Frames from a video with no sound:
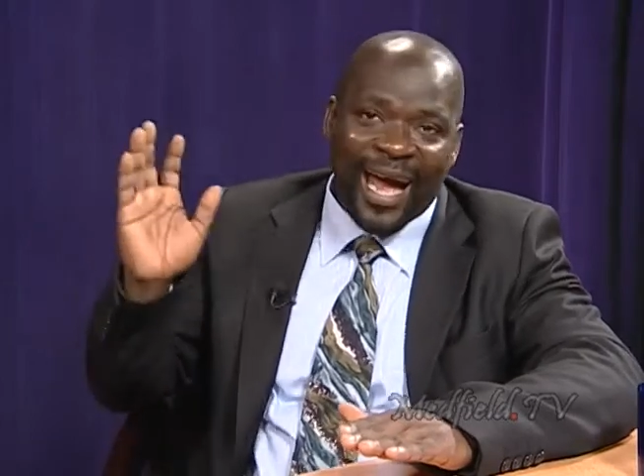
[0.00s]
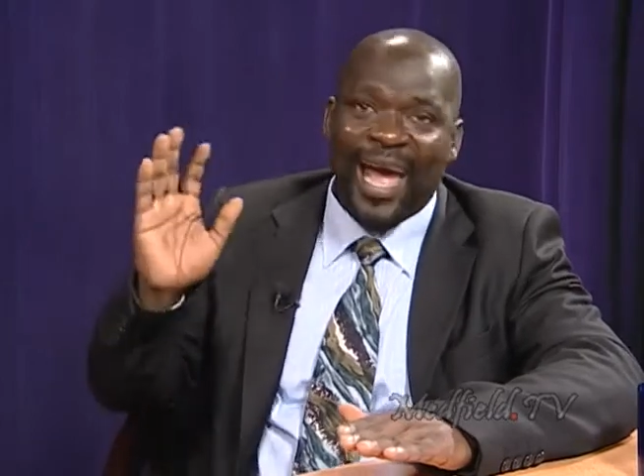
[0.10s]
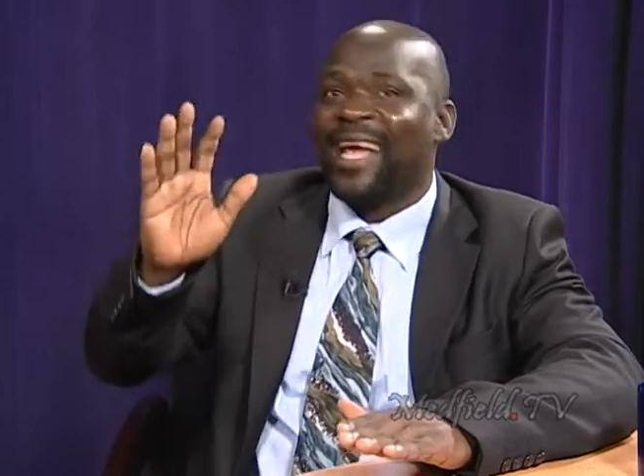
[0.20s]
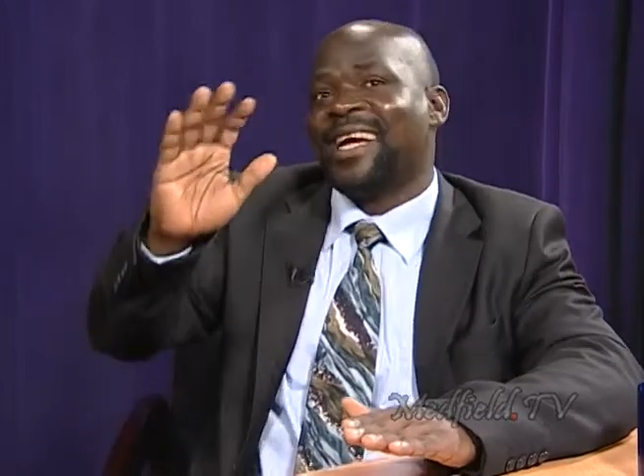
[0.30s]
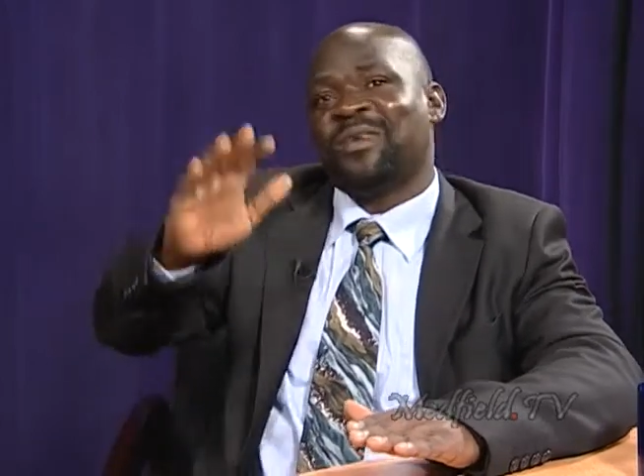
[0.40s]

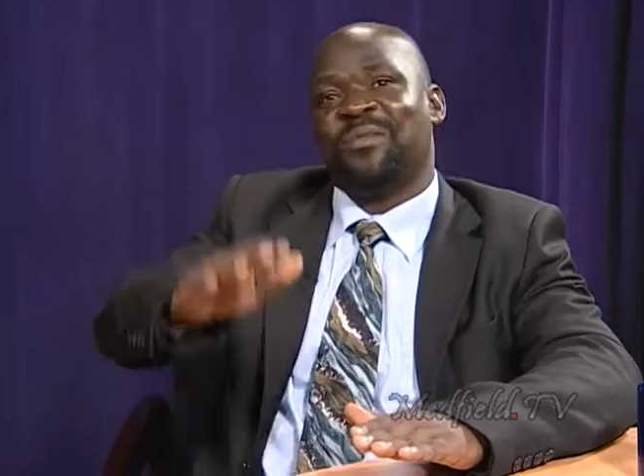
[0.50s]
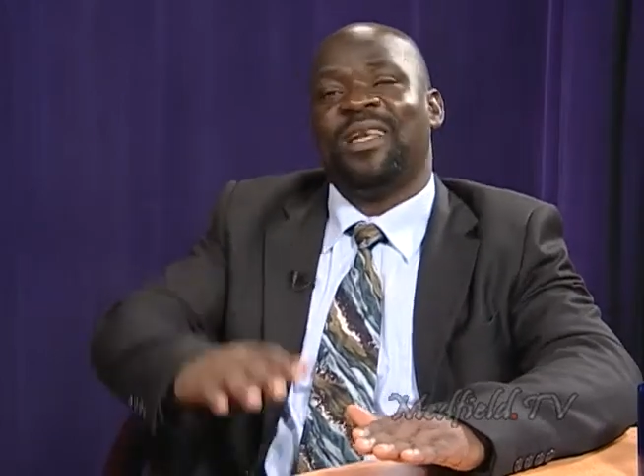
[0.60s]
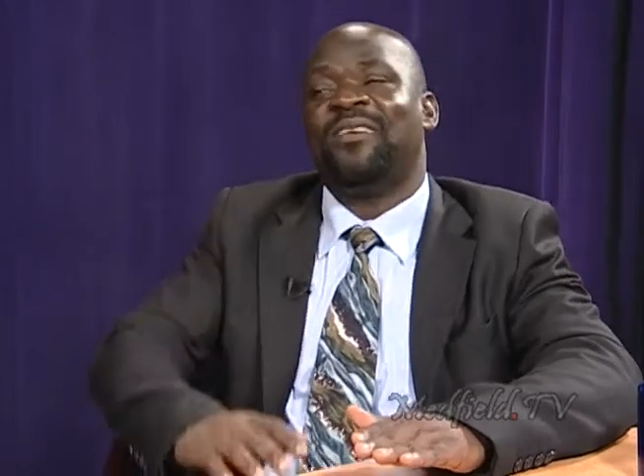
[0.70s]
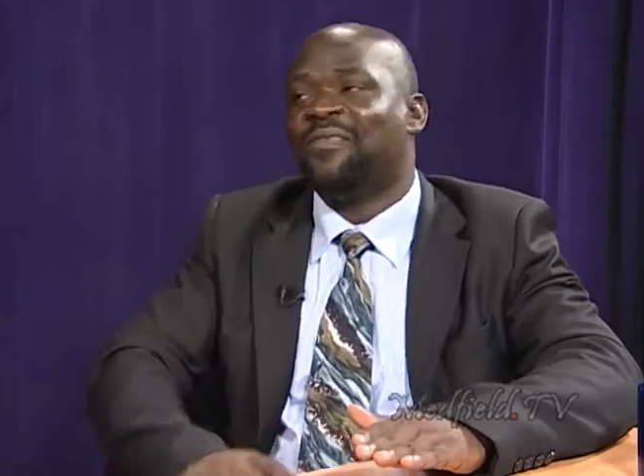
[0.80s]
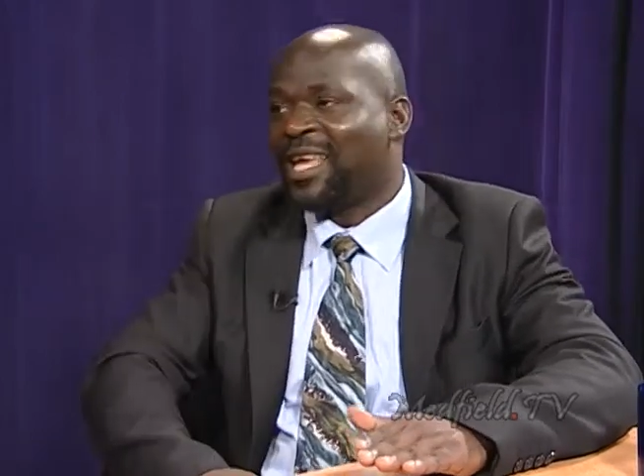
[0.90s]
I can't
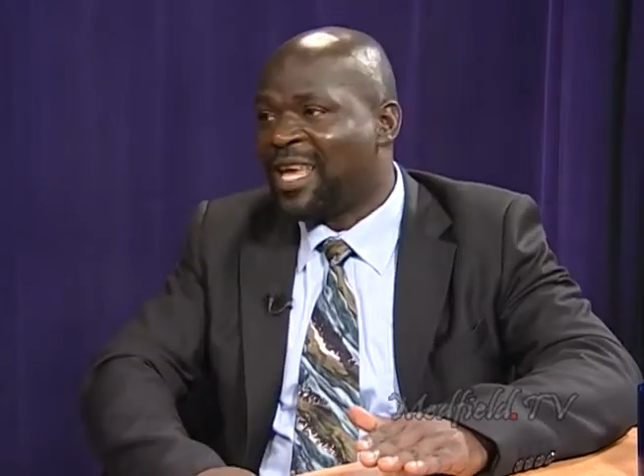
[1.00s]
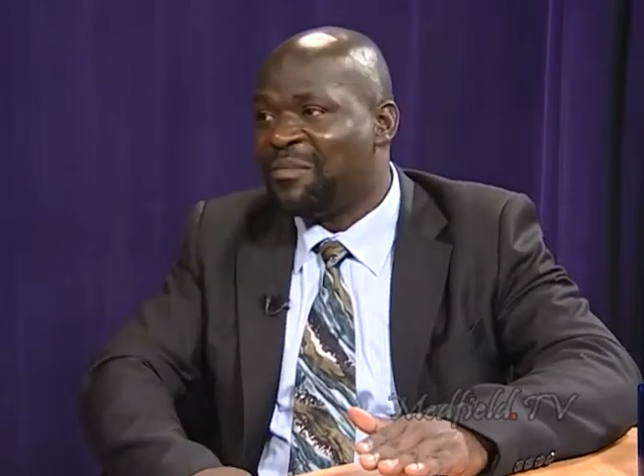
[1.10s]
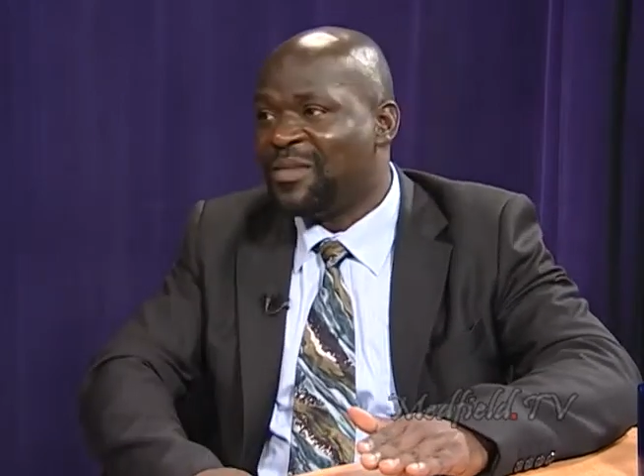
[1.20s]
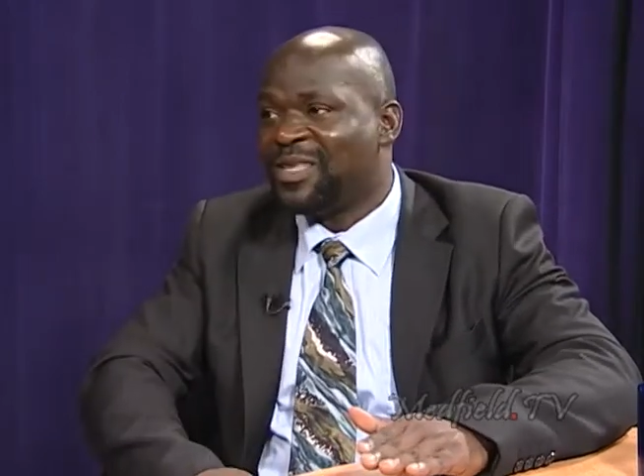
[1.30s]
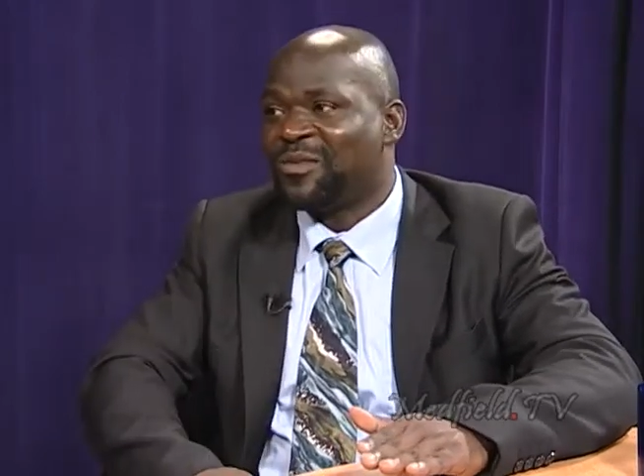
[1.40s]
believe I
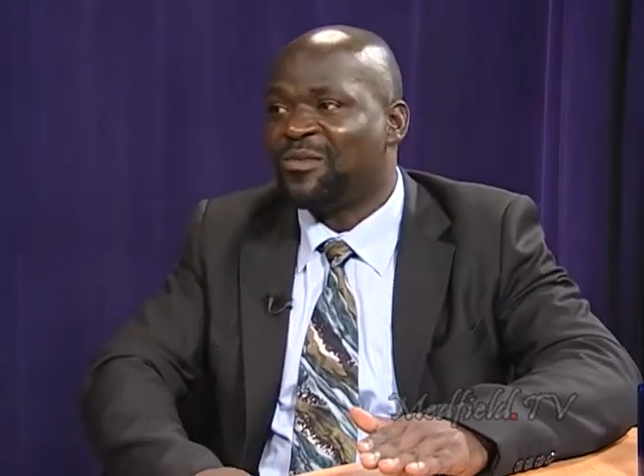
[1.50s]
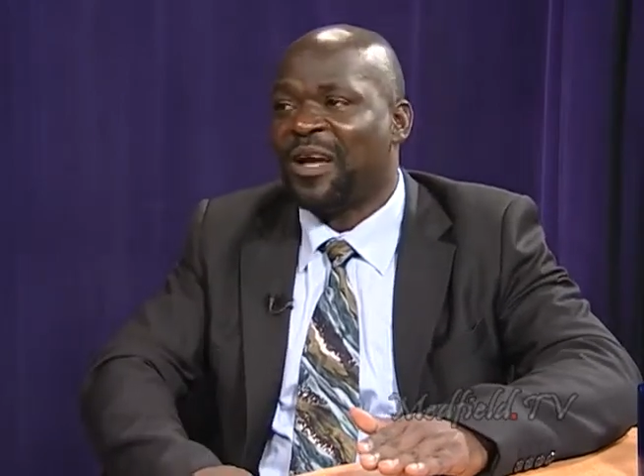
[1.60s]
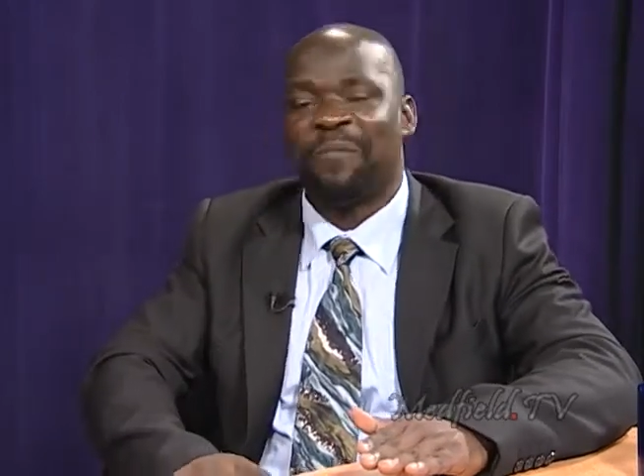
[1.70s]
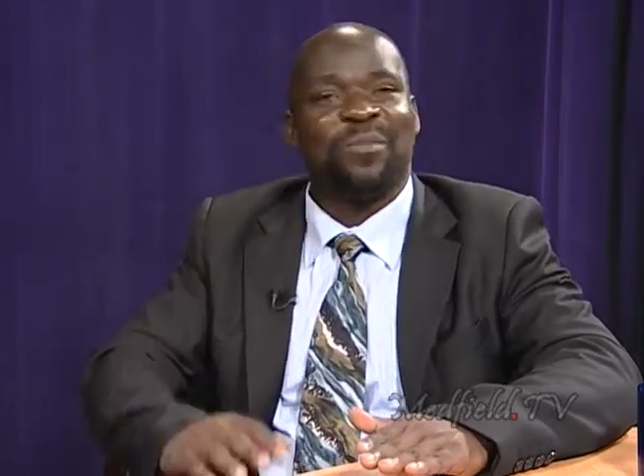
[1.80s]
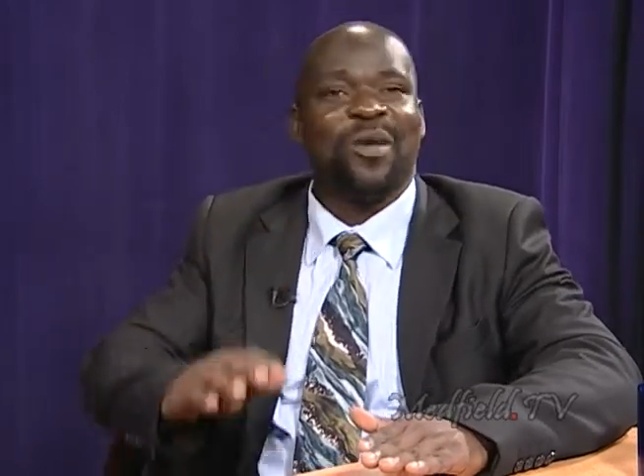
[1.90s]
came this far.